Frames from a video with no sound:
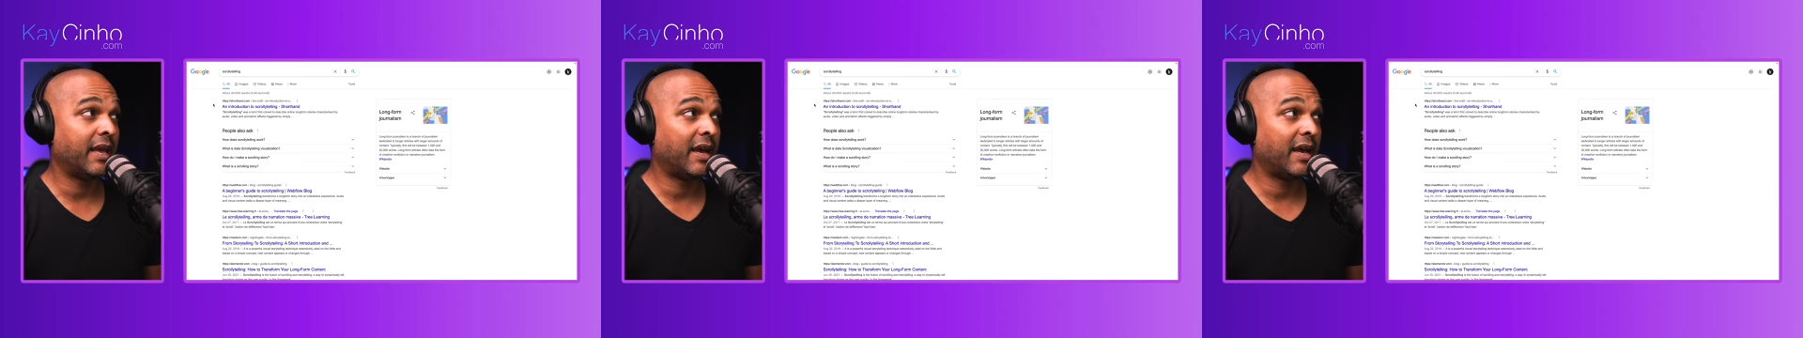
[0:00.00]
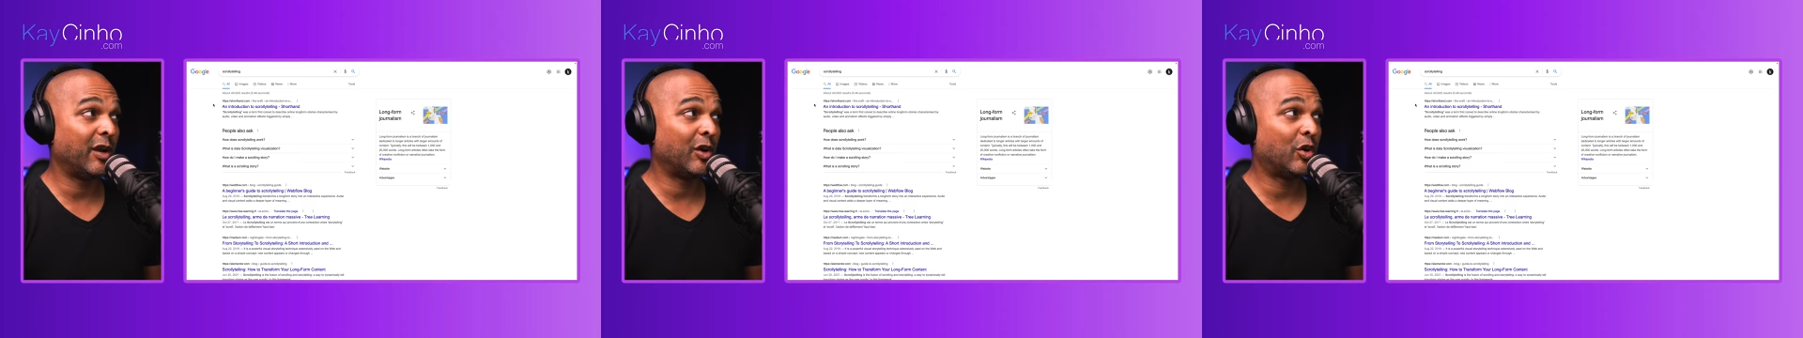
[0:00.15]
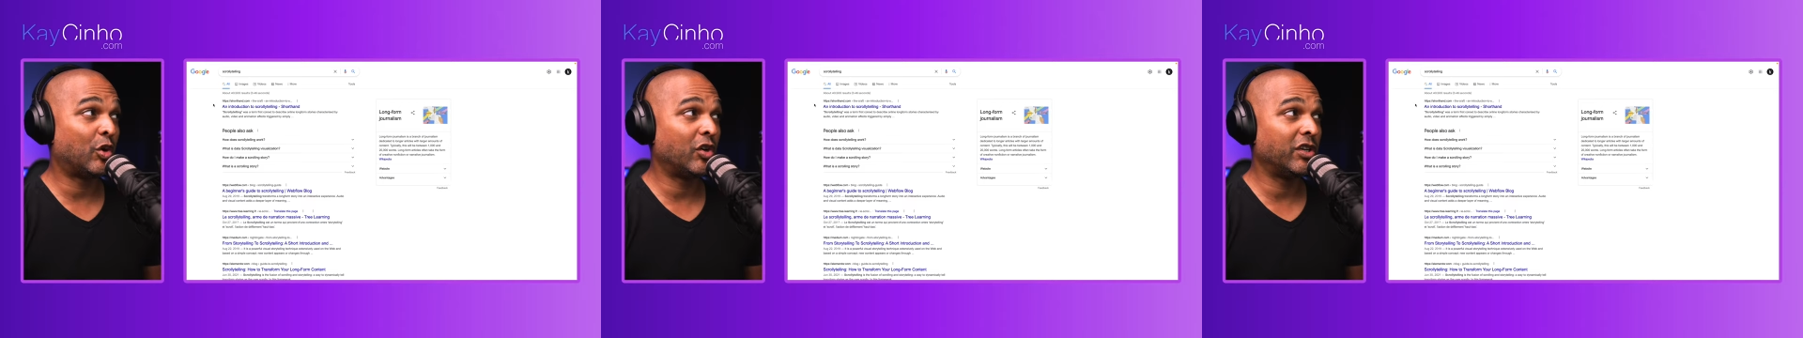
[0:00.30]
Now,
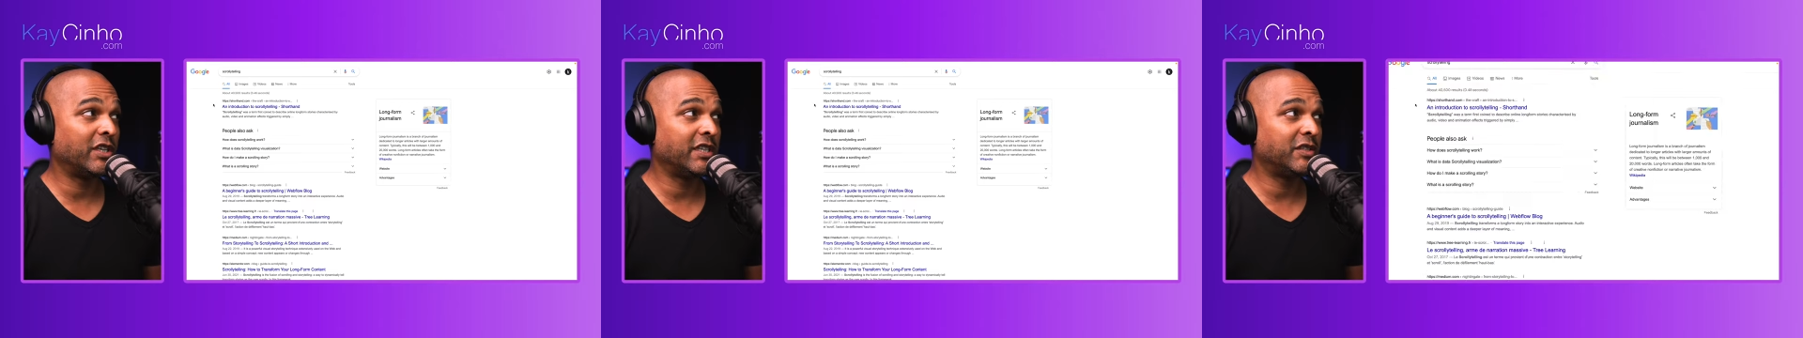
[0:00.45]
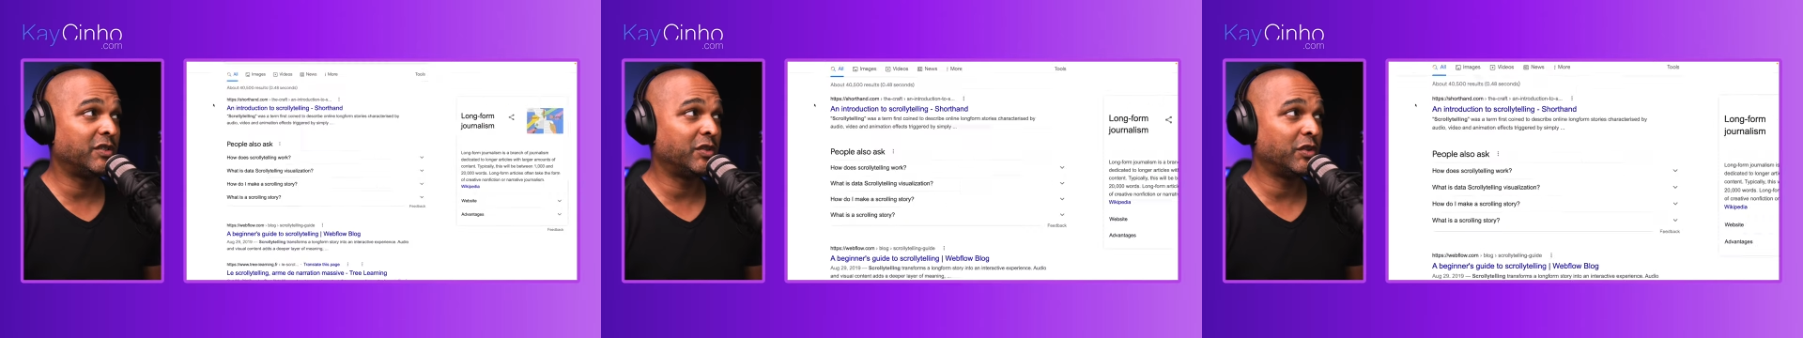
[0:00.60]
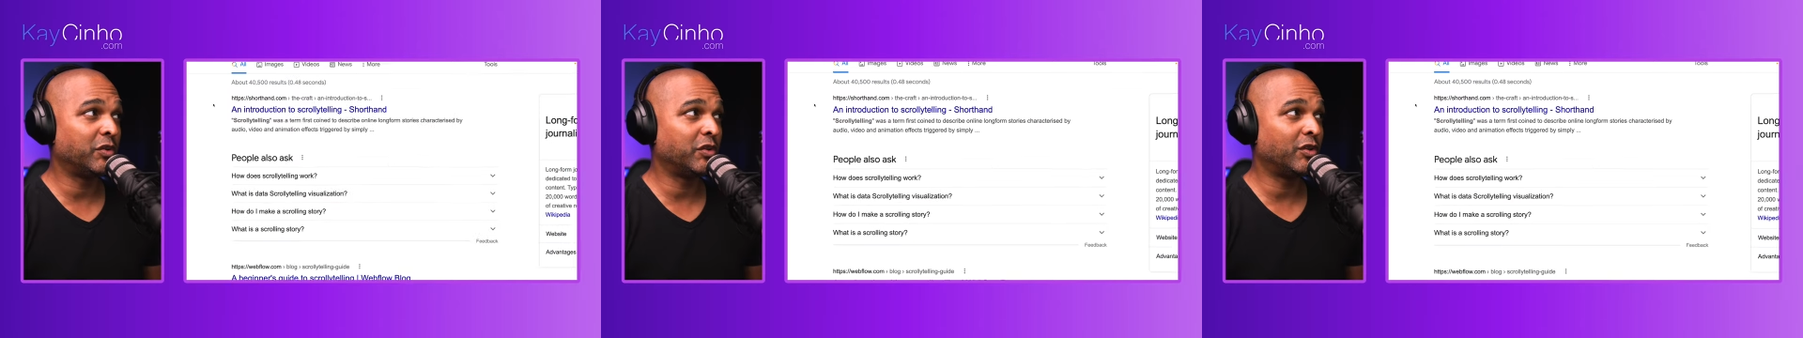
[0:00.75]
according
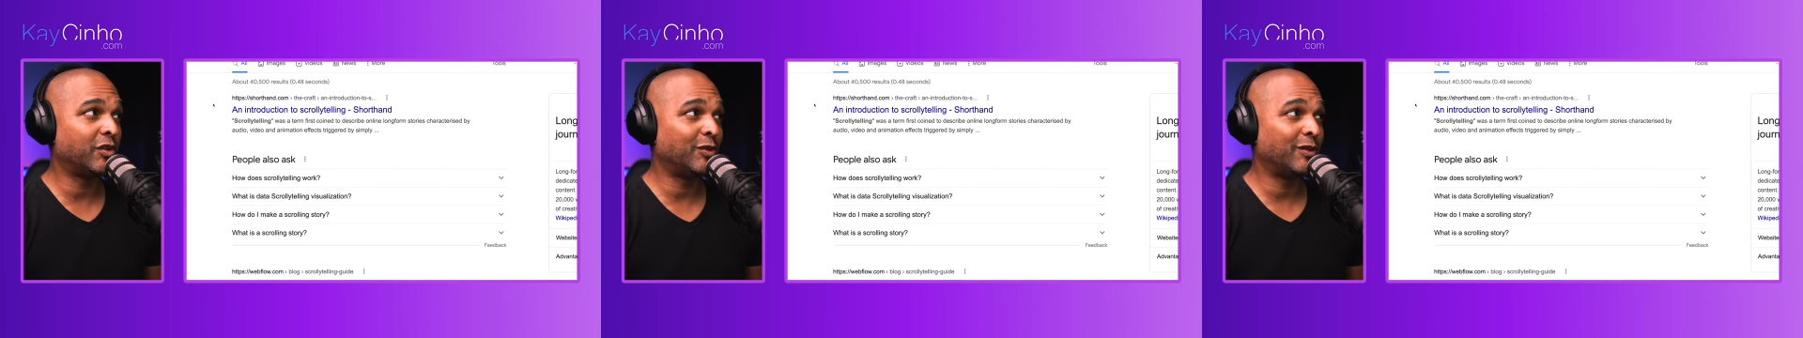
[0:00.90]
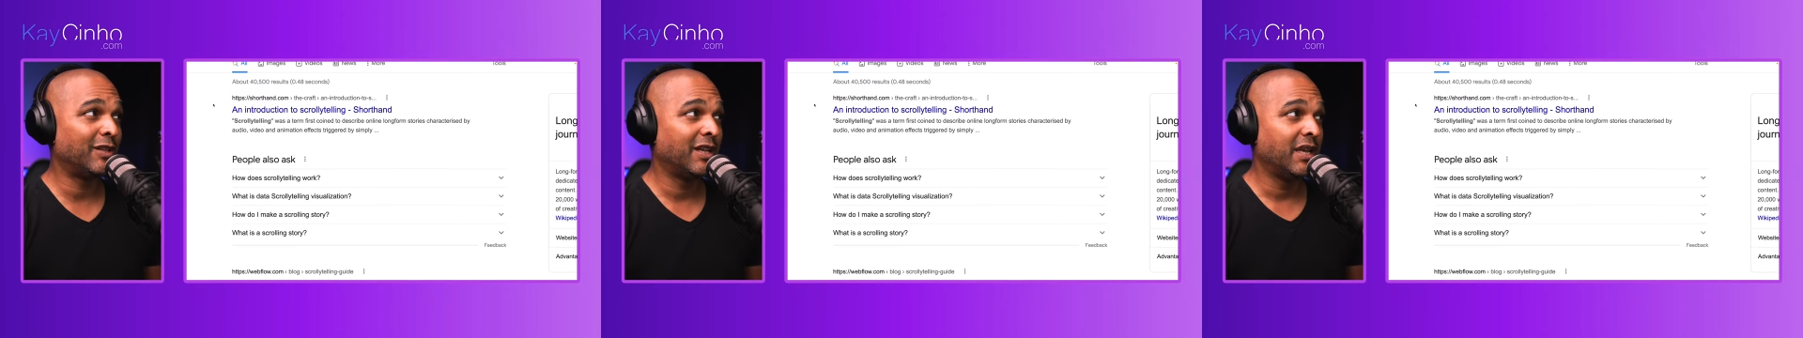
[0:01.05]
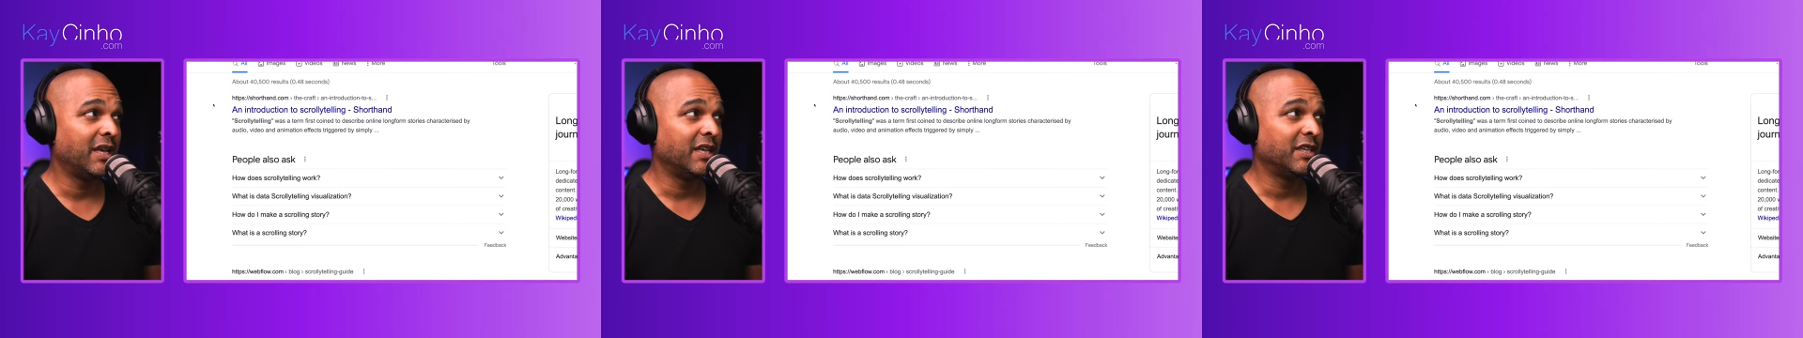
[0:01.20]
to Google,